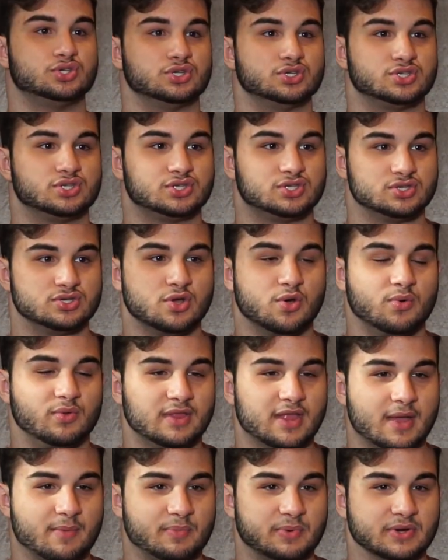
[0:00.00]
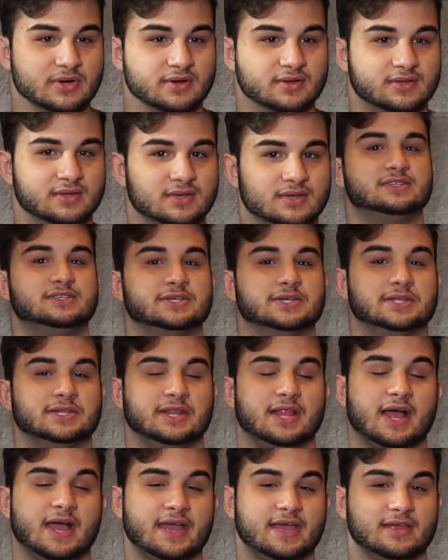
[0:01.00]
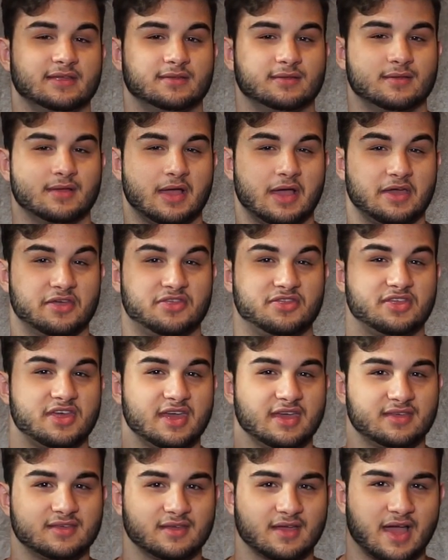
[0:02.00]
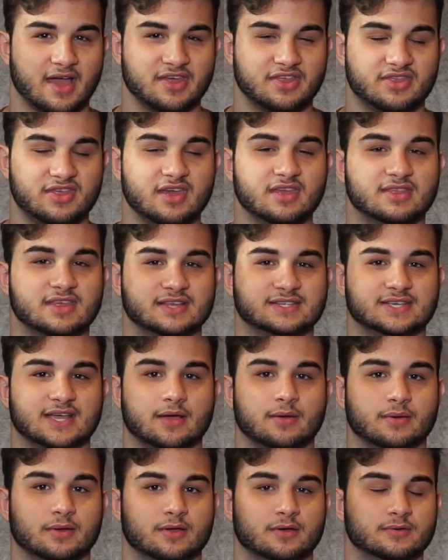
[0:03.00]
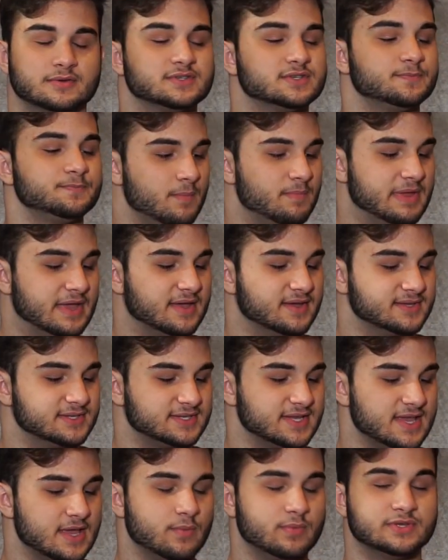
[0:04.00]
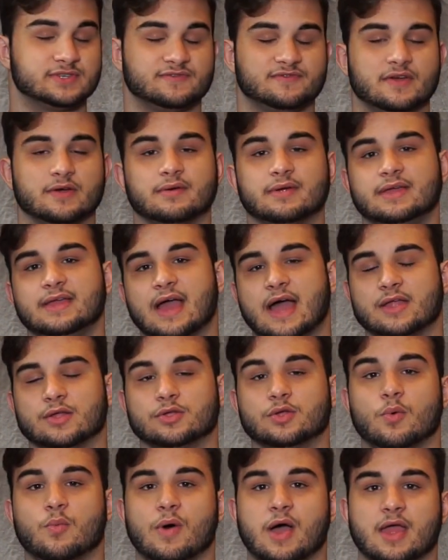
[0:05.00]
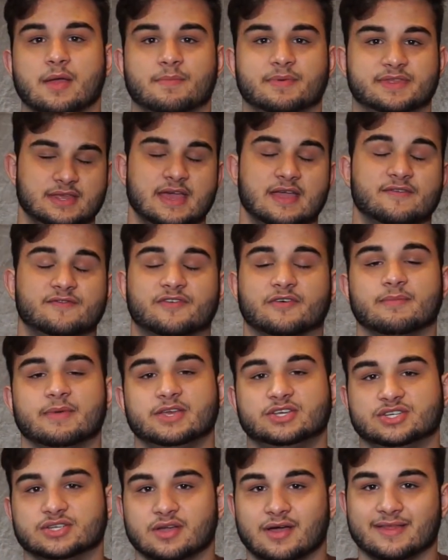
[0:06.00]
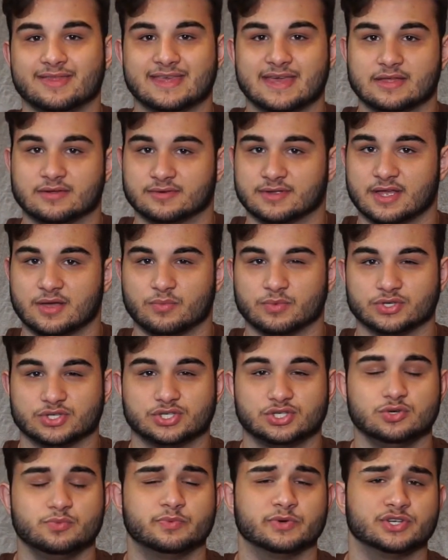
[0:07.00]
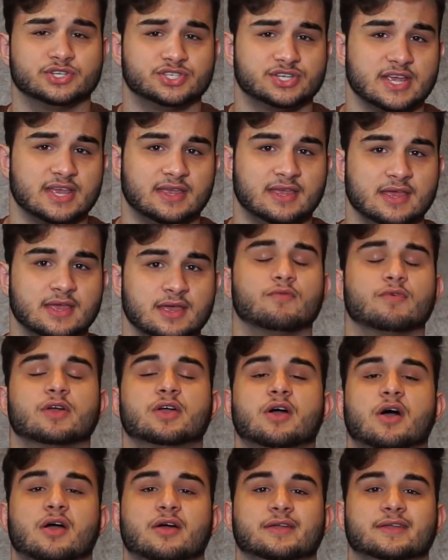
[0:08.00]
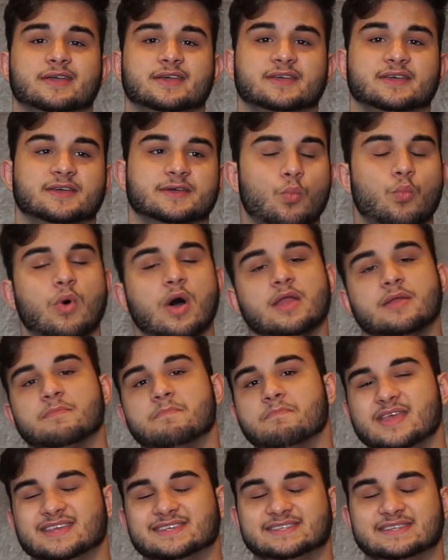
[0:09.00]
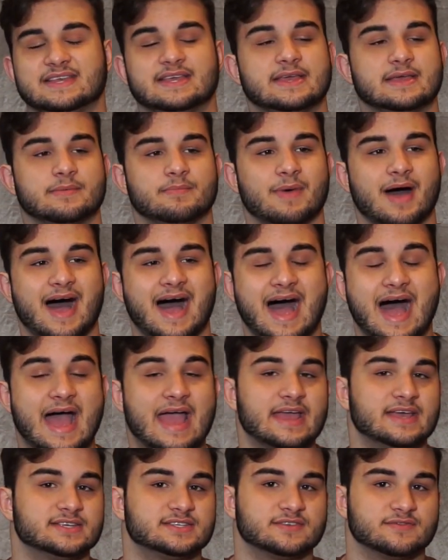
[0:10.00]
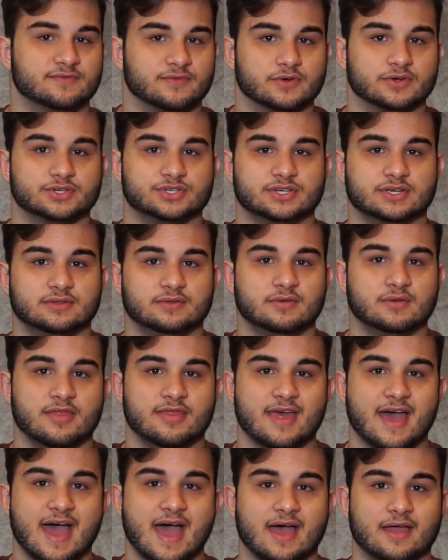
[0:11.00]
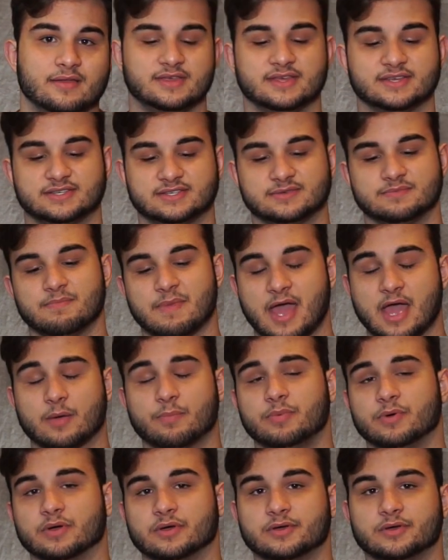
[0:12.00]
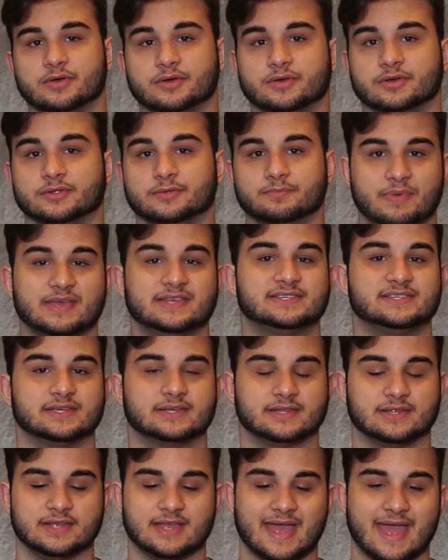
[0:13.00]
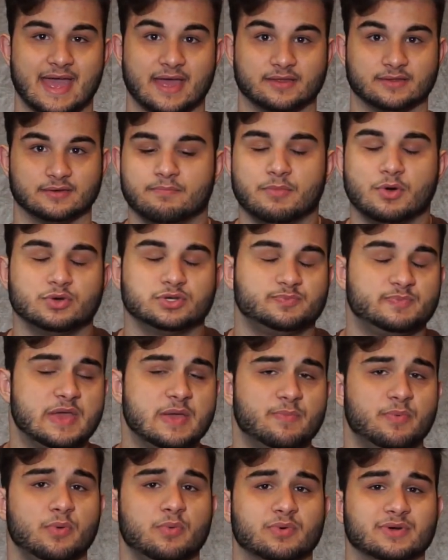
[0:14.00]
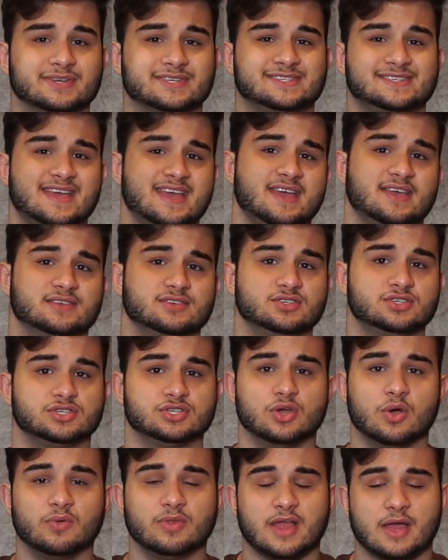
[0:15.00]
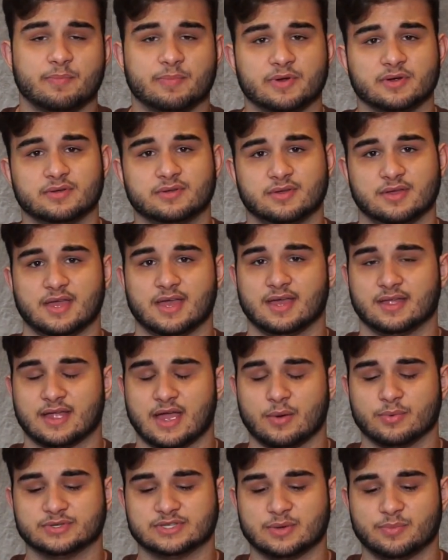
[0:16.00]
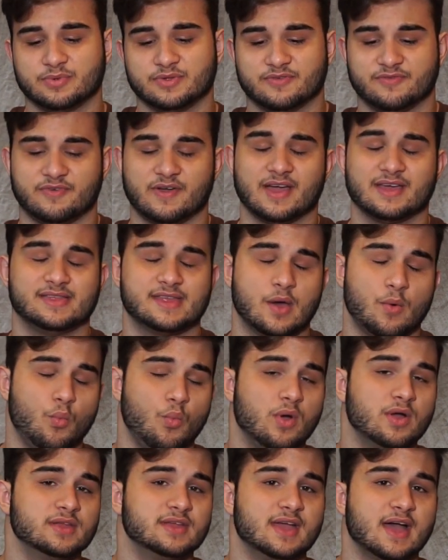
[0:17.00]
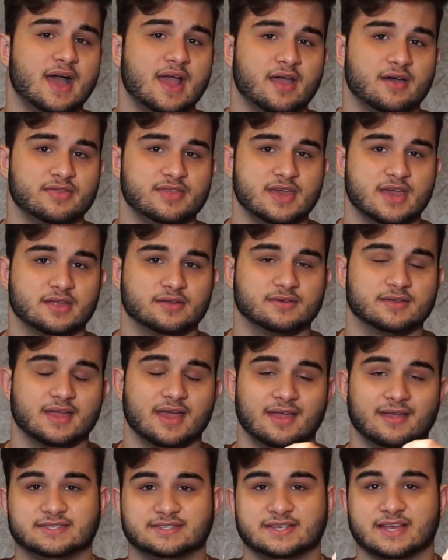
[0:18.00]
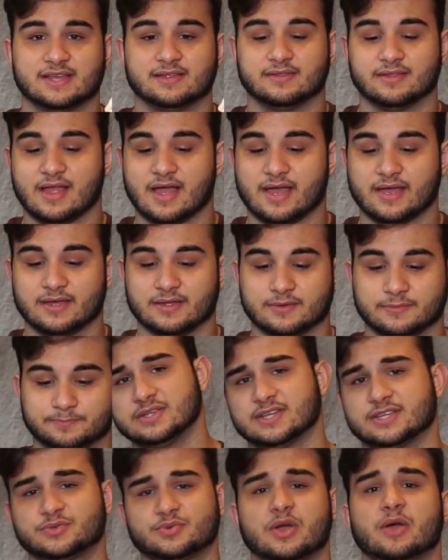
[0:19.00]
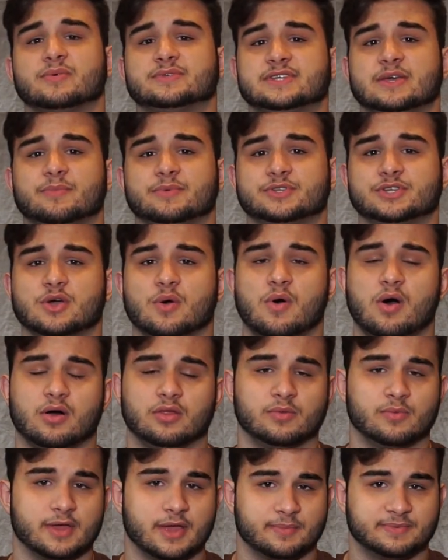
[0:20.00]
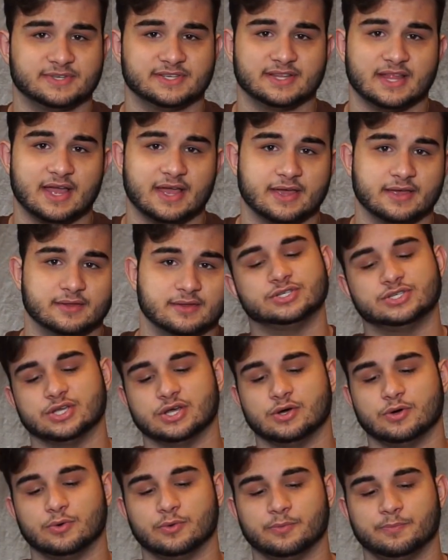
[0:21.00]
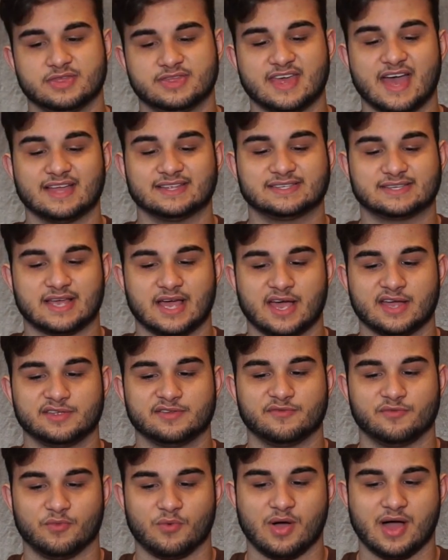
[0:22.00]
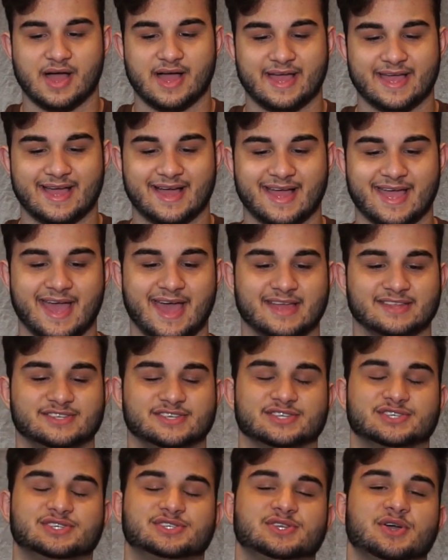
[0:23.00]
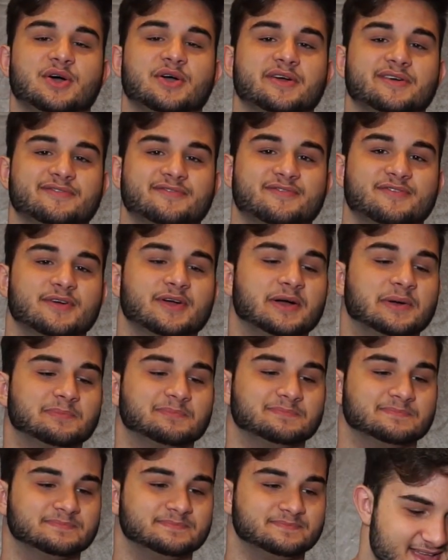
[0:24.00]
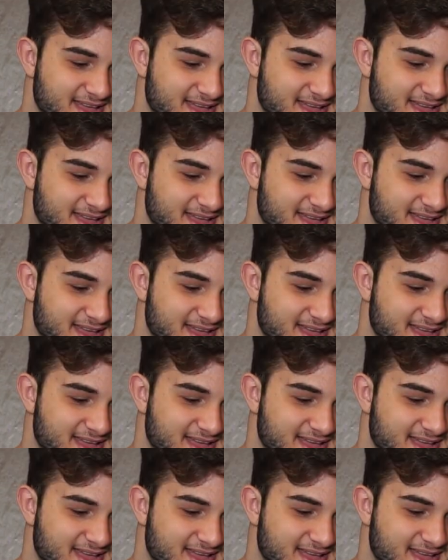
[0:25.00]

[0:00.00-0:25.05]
to Snow Leopard, to Lion. I think that's how it goes. Because it was very, I don't know why, but the information on the internet was super shaky regarding what is the highest version that this MacBook could basically handle. Most people were saying Snow Leopard, and I was able to find that one guy on the internet said Lion. So that's why I was able to go all the way up to Lion. So that's kind of why I had to start from,